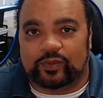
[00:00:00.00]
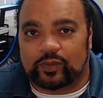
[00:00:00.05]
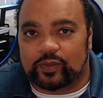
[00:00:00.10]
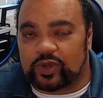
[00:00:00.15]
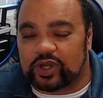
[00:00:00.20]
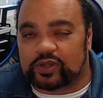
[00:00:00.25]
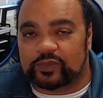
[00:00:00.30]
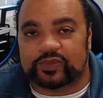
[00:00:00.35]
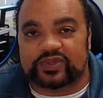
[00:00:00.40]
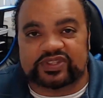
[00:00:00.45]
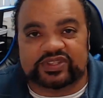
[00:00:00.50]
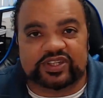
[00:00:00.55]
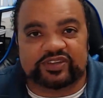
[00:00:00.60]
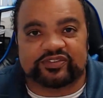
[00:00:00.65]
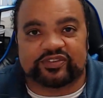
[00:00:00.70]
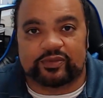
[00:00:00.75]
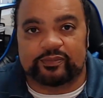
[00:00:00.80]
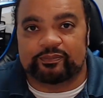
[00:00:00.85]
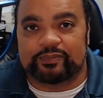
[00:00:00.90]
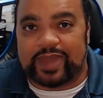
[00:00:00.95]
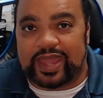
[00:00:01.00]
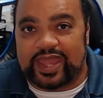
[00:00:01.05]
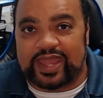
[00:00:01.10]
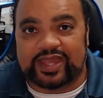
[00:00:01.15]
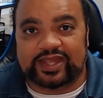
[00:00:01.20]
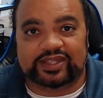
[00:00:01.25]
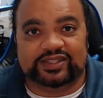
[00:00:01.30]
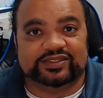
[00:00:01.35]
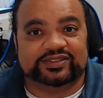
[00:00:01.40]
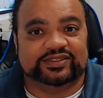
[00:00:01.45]
working with different
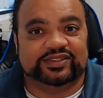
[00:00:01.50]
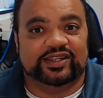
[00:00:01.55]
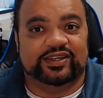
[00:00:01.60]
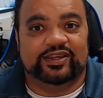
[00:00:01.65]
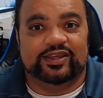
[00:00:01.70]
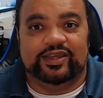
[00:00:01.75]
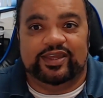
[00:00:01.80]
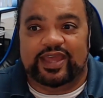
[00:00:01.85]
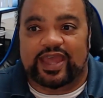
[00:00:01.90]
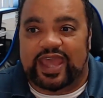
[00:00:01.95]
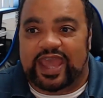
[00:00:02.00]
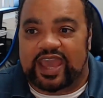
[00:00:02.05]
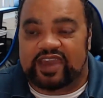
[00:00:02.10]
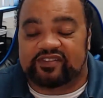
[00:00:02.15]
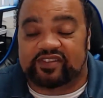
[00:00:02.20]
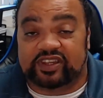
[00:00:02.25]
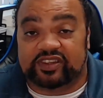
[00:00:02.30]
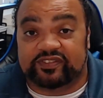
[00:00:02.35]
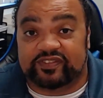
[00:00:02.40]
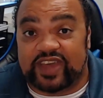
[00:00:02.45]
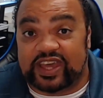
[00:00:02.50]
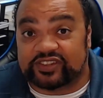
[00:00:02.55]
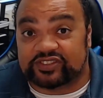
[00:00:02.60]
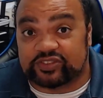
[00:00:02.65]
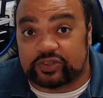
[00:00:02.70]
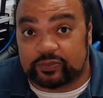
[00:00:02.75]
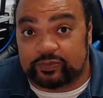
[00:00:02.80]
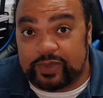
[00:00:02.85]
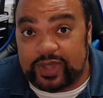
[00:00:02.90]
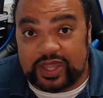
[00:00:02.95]
banks, having
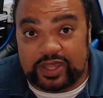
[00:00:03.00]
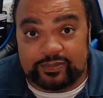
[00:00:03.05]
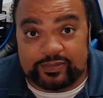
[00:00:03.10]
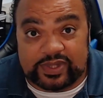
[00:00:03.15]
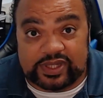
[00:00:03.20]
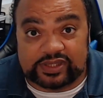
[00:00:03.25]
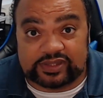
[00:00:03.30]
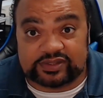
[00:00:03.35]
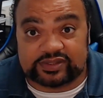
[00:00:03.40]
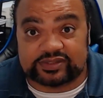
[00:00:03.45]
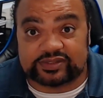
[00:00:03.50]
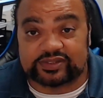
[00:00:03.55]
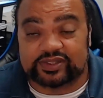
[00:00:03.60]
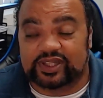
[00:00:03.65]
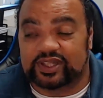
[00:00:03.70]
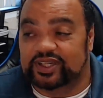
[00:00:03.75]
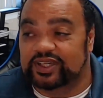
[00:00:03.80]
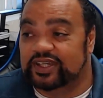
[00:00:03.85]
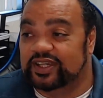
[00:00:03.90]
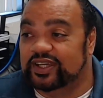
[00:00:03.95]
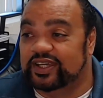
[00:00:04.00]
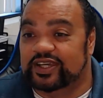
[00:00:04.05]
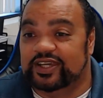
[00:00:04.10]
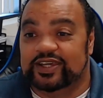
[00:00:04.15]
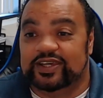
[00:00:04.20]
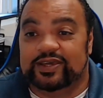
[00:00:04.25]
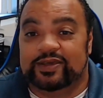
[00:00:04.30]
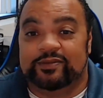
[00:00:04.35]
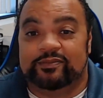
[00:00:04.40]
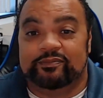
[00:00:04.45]
faster payments,
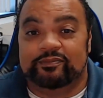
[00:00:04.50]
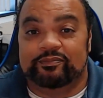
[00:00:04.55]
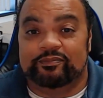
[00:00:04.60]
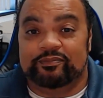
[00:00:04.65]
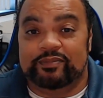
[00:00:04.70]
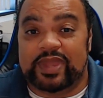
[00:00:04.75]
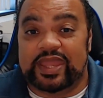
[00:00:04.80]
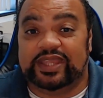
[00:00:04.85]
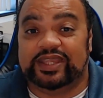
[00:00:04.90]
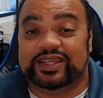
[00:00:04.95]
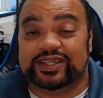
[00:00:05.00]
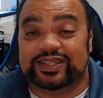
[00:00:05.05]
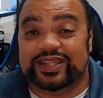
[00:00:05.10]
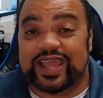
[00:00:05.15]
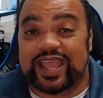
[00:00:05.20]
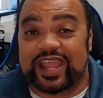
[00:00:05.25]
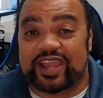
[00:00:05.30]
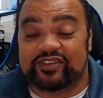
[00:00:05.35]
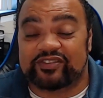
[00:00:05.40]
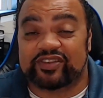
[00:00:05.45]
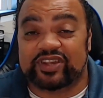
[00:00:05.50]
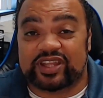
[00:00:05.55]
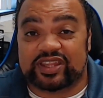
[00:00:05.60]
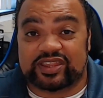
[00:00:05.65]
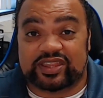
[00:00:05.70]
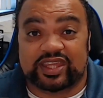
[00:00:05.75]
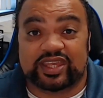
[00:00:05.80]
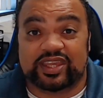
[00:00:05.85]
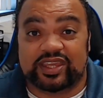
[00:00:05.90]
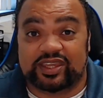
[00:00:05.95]
making
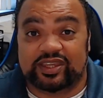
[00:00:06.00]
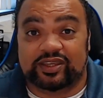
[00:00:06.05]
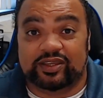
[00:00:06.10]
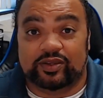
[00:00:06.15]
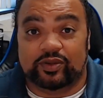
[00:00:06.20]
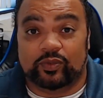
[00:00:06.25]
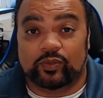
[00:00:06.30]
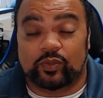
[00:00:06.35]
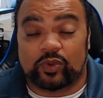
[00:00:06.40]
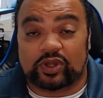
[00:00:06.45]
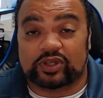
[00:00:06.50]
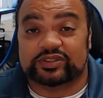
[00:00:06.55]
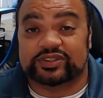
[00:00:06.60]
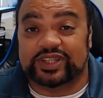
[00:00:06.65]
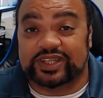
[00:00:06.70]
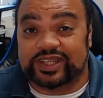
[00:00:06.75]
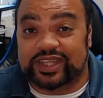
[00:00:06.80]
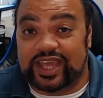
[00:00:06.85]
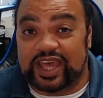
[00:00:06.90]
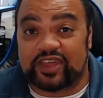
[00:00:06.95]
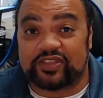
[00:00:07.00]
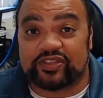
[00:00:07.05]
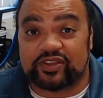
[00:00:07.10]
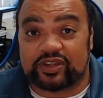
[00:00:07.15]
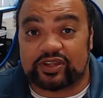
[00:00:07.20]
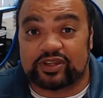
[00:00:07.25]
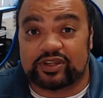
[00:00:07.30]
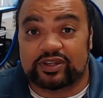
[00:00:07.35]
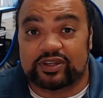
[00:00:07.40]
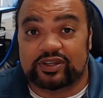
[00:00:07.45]
everything work
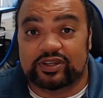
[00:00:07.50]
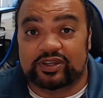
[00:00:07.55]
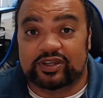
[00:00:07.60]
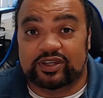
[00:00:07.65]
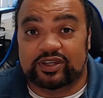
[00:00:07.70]
together